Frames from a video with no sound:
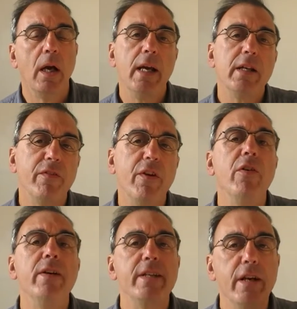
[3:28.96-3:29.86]
It's
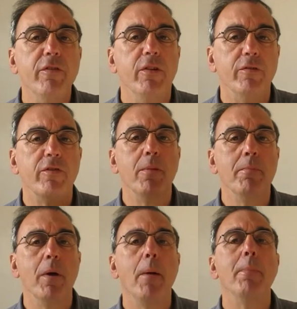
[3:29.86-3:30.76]
very different
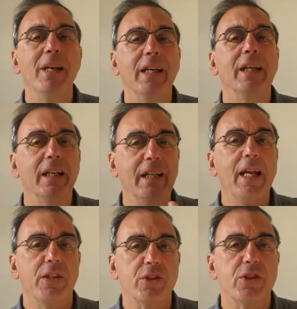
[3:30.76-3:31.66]
from being
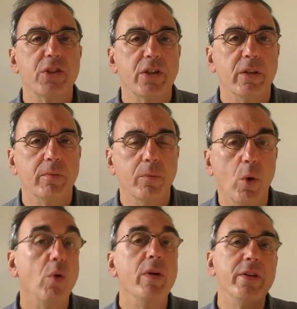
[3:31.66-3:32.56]
against
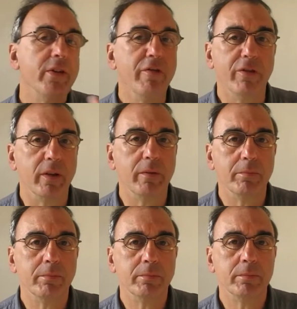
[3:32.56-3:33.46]
or indifferent.
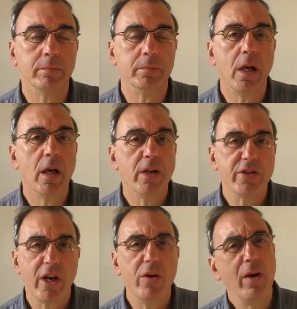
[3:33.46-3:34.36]

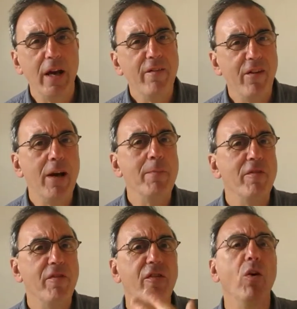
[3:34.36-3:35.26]
So if I'm
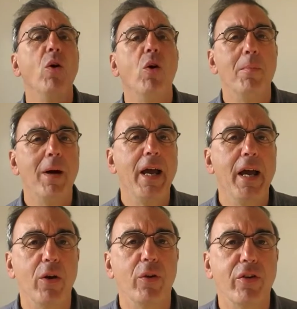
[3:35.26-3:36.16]
for my
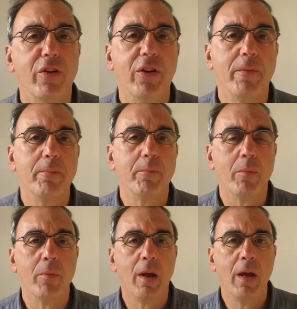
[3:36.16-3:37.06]
health,
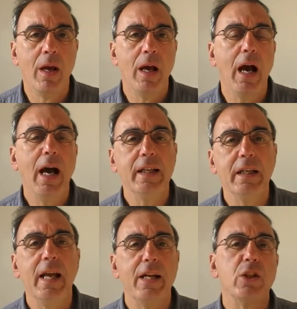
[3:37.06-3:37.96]
I
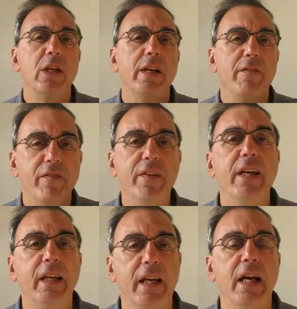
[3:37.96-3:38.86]
can actually
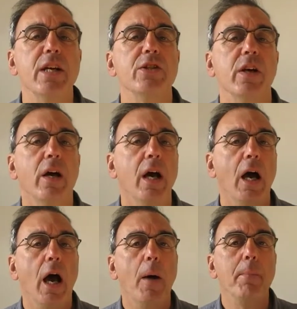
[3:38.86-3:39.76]
feel it as a,
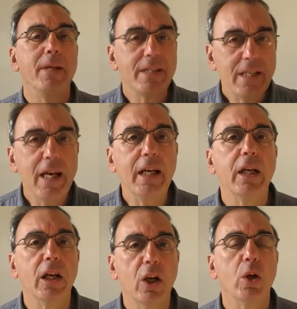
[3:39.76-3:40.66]
a
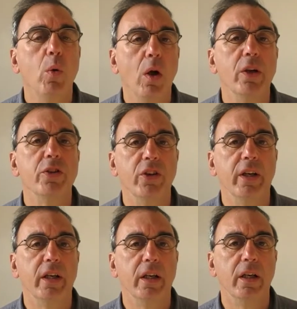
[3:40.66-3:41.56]
particular quality